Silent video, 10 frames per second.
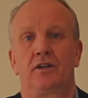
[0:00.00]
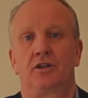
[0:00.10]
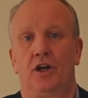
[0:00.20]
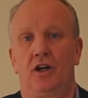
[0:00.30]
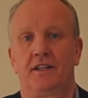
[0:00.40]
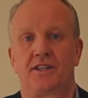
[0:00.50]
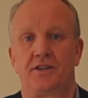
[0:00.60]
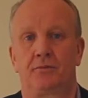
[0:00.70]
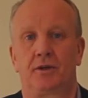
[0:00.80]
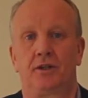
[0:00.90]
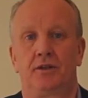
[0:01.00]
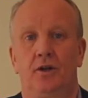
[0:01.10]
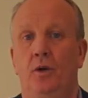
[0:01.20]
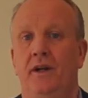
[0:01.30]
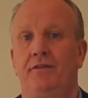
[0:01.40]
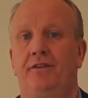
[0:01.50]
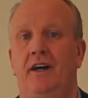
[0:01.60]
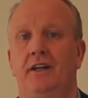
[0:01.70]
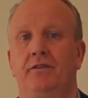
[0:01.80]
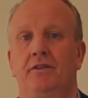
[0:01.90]
call this number oh eight
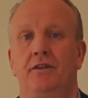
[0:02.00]
five,